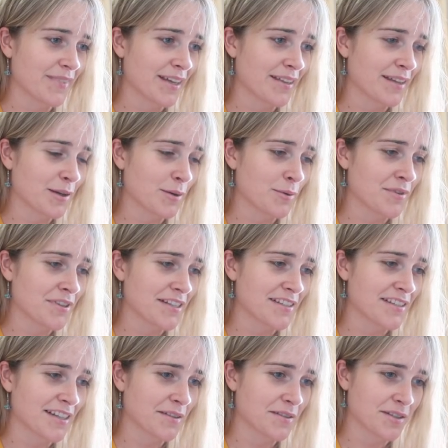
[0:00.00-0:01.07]
I think all these
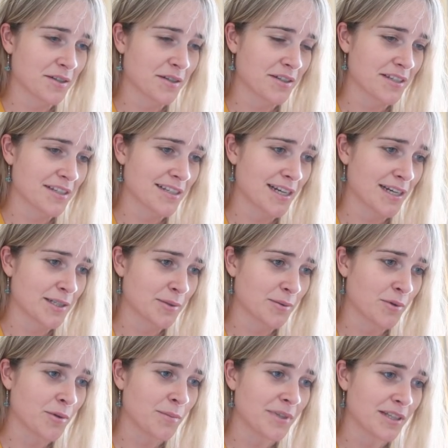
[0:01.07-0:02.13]
suns are going to start to
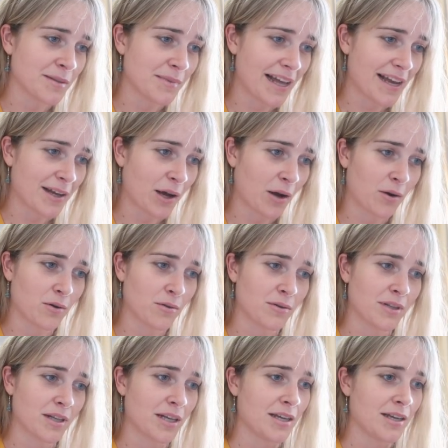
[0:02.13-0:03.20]
orbit the black hole.
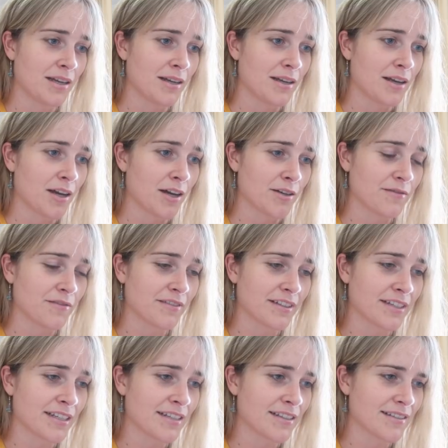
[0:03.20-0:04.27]

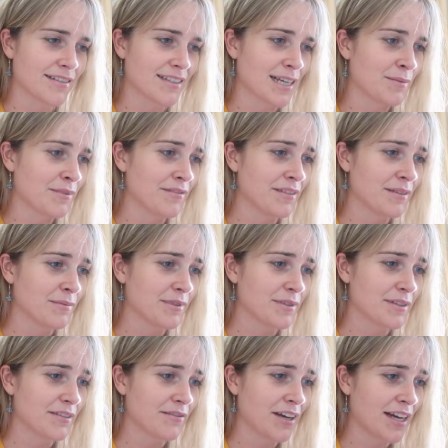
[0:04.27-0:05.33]
Hopefully some of them will
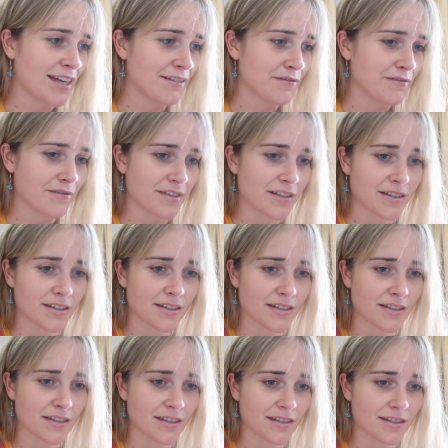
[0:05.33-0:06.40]
survive
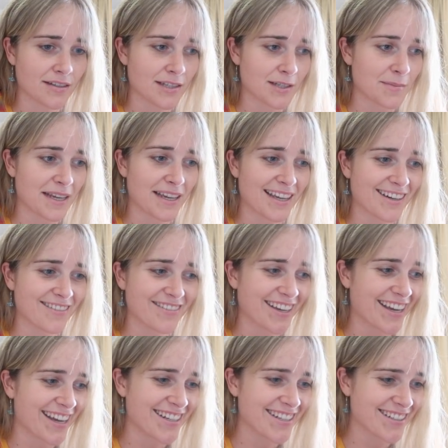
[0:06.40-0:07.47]

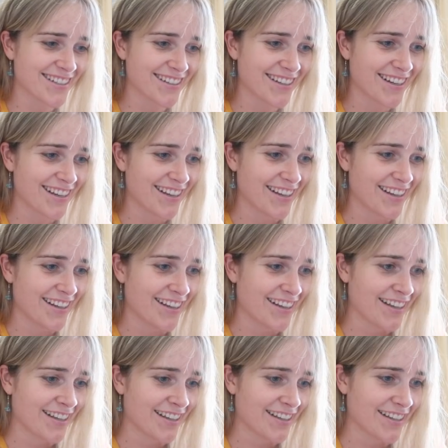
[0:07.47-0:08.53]
spaghettification.
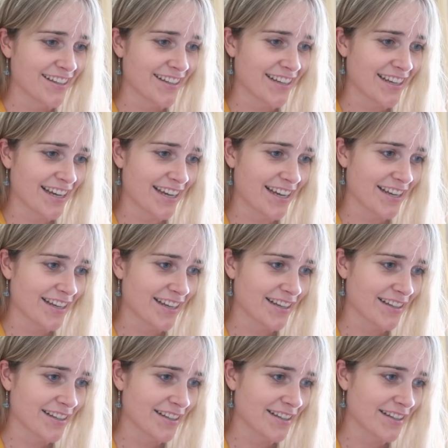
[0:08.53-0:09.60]
Okay,
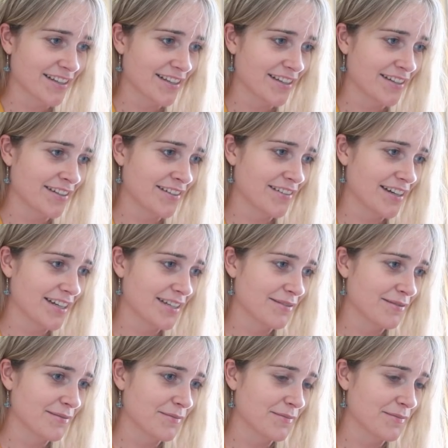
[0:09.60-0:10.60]
alright.